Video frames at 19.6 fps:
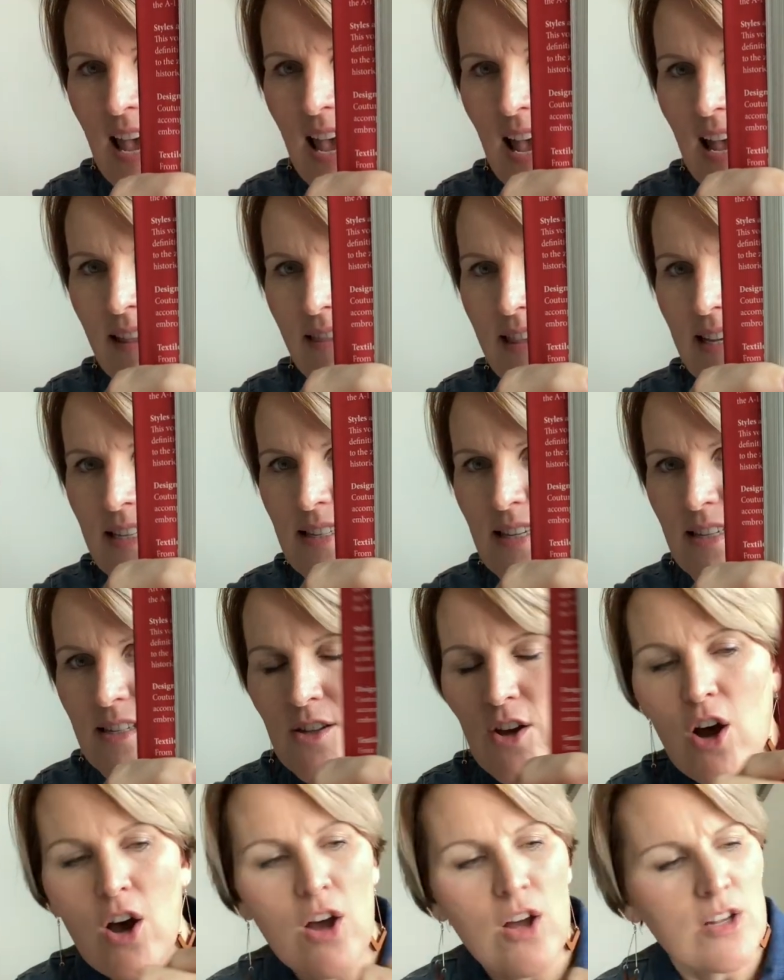And this is
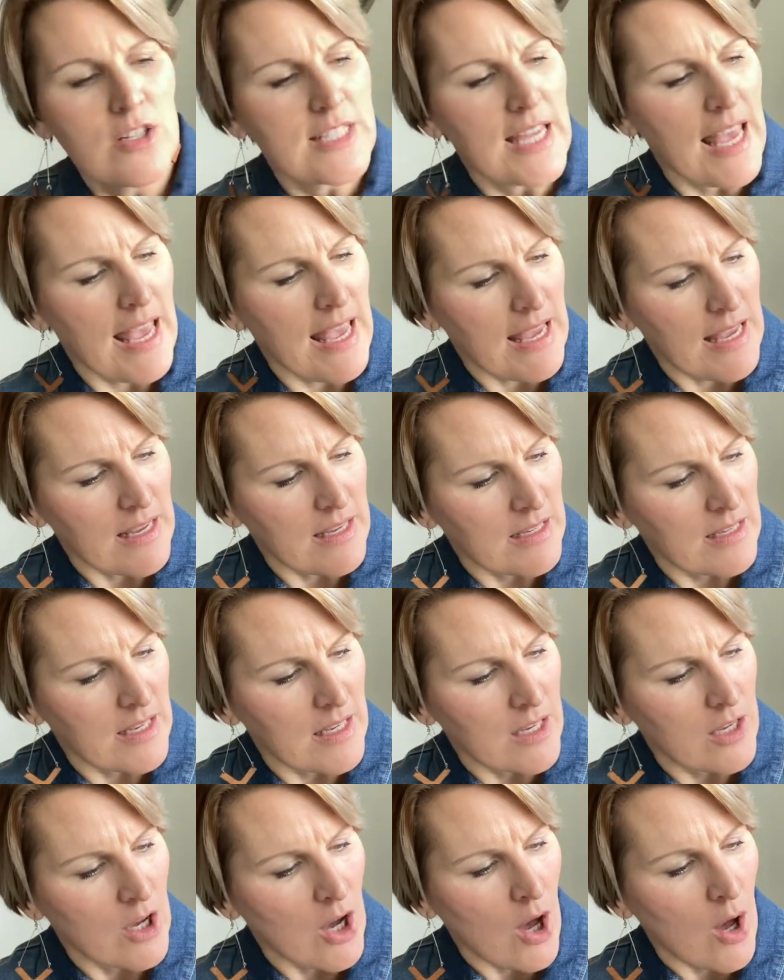called a
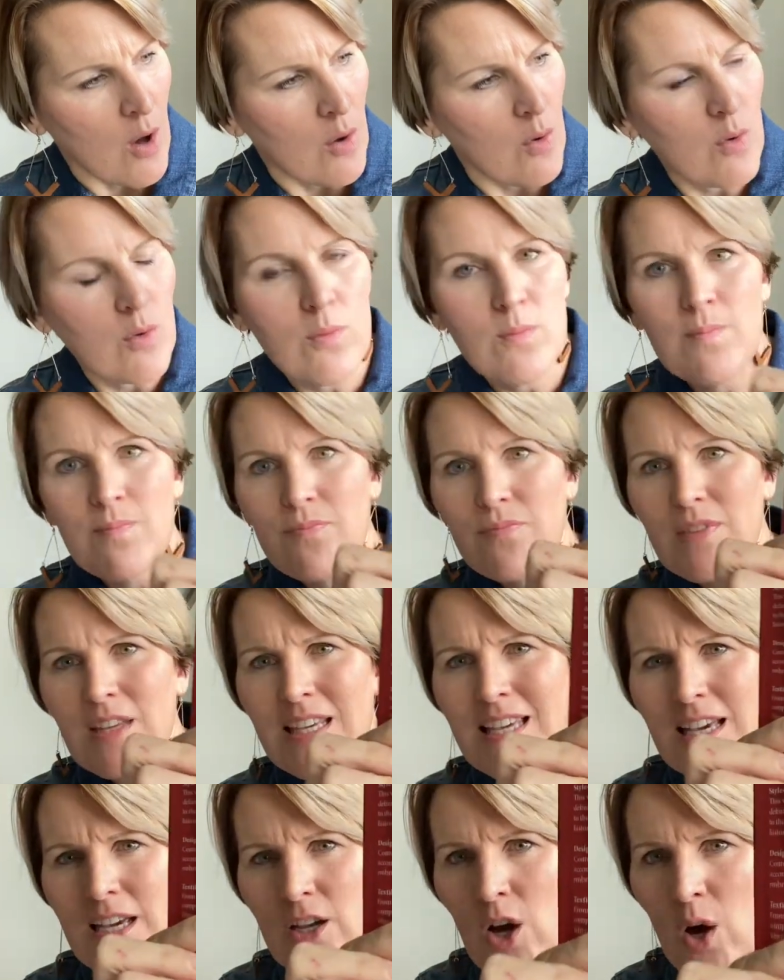gigot,
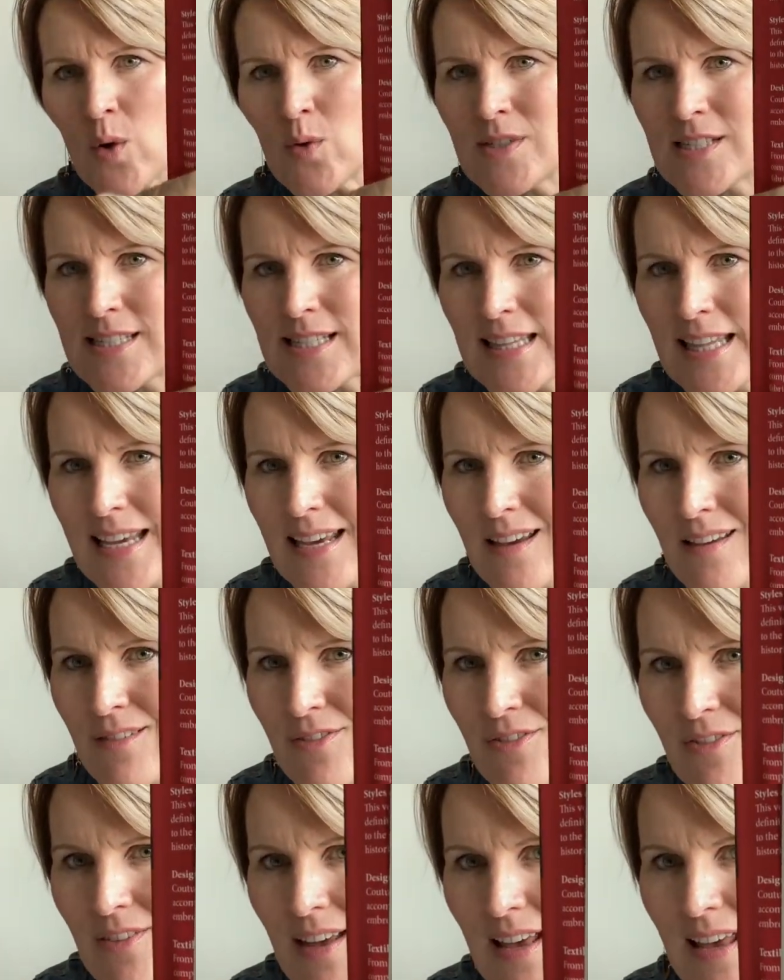gigot
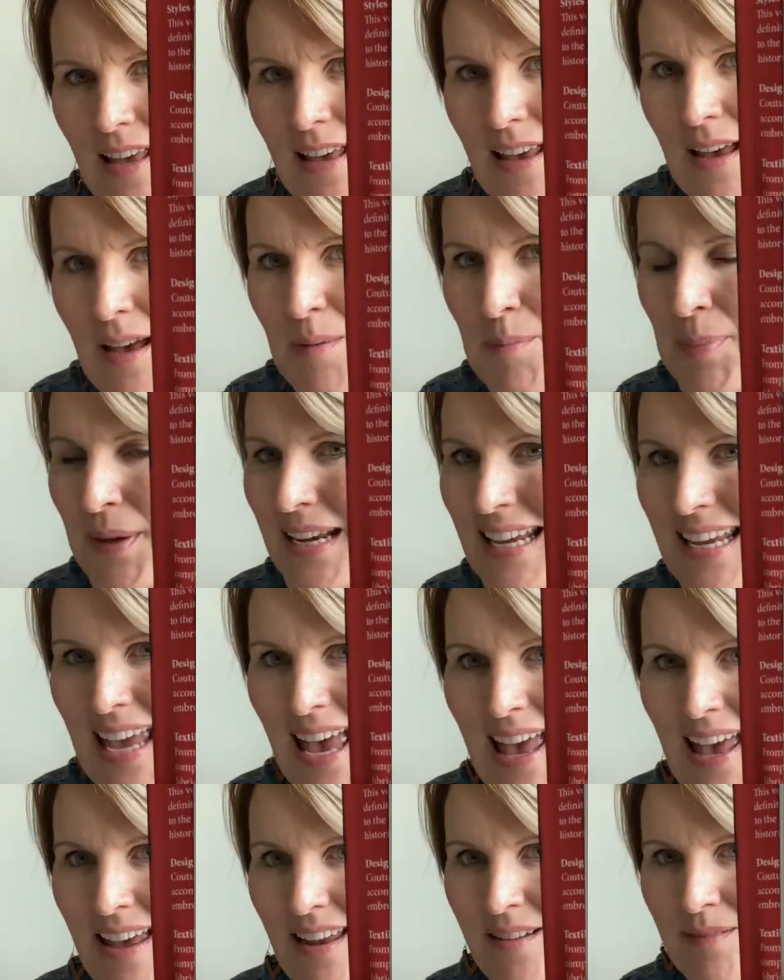sleeve, but
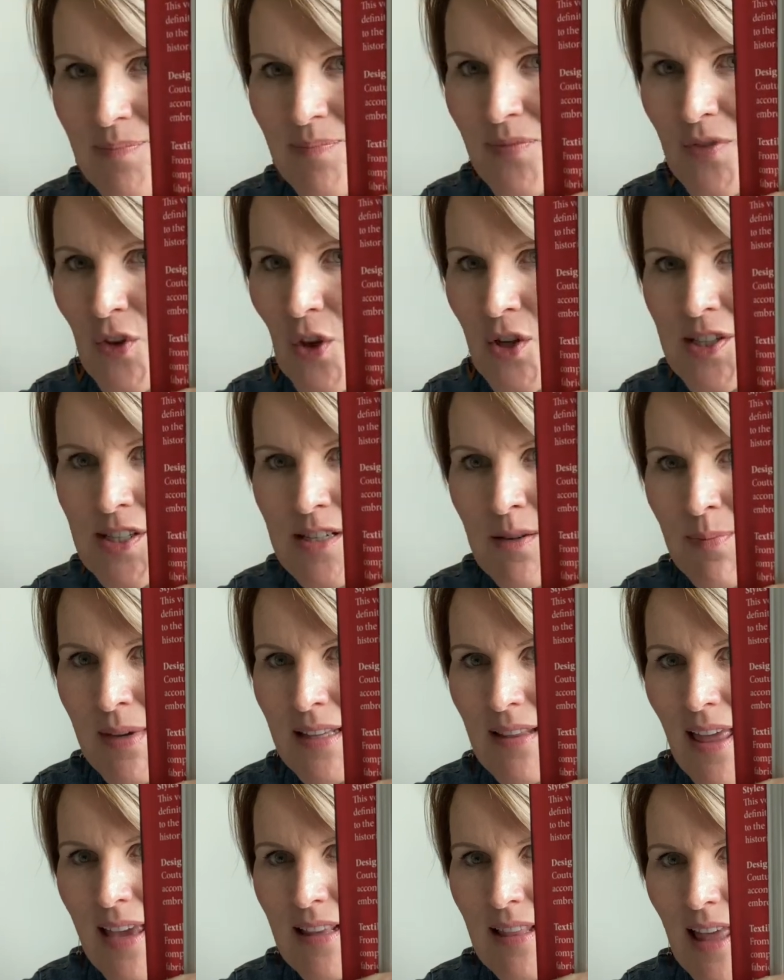again, looks to me
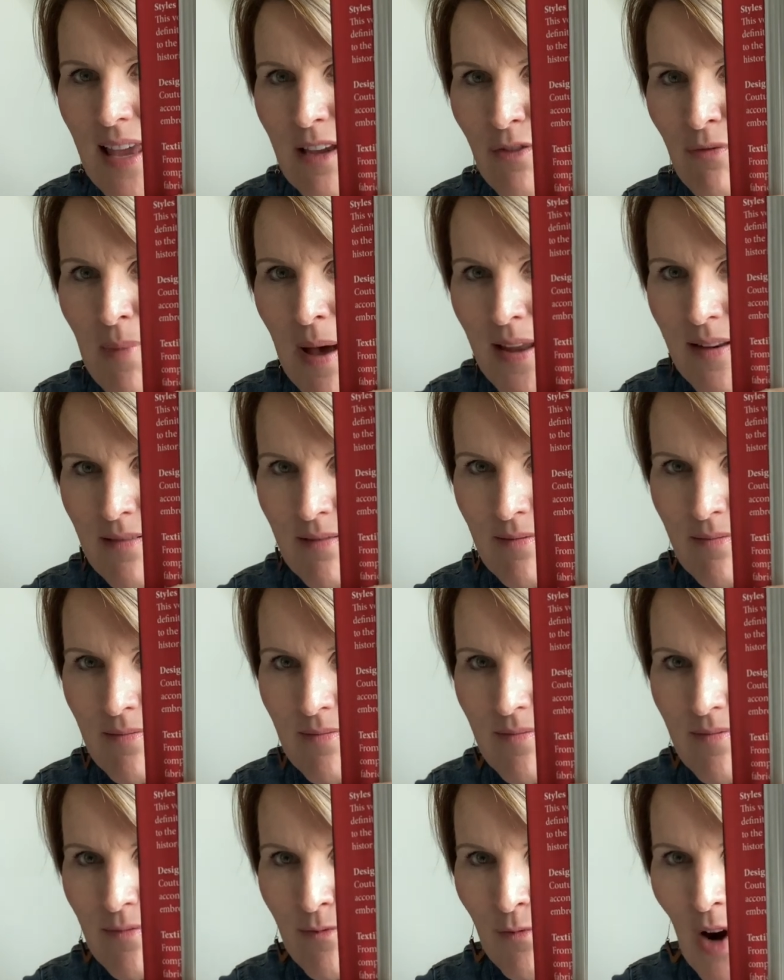like leg of mutton,
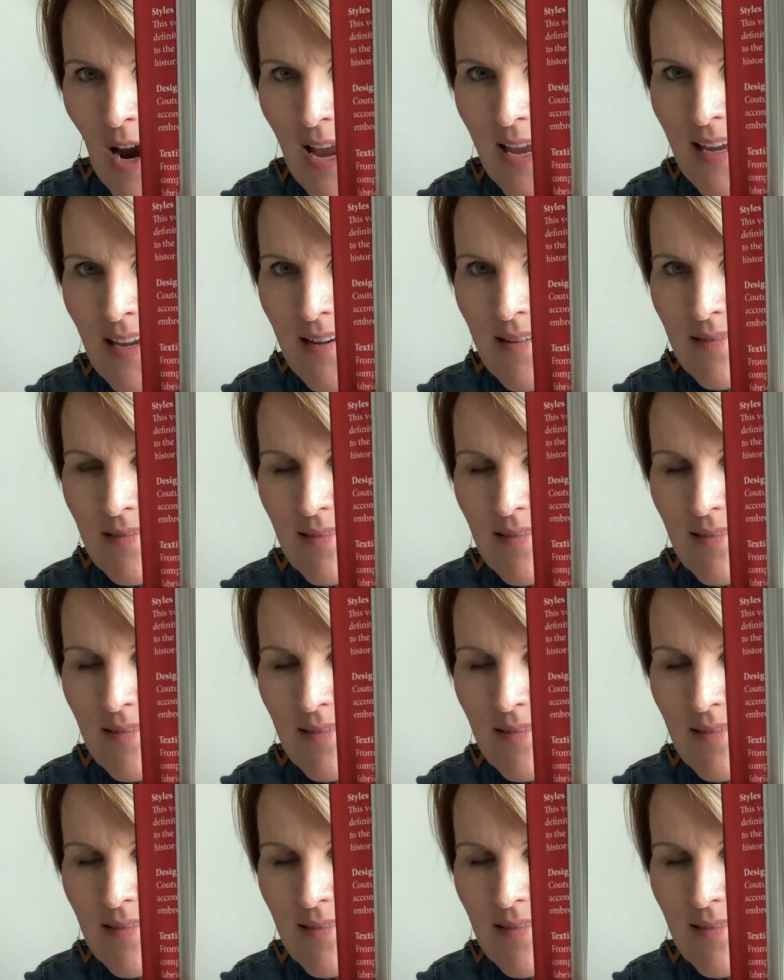right?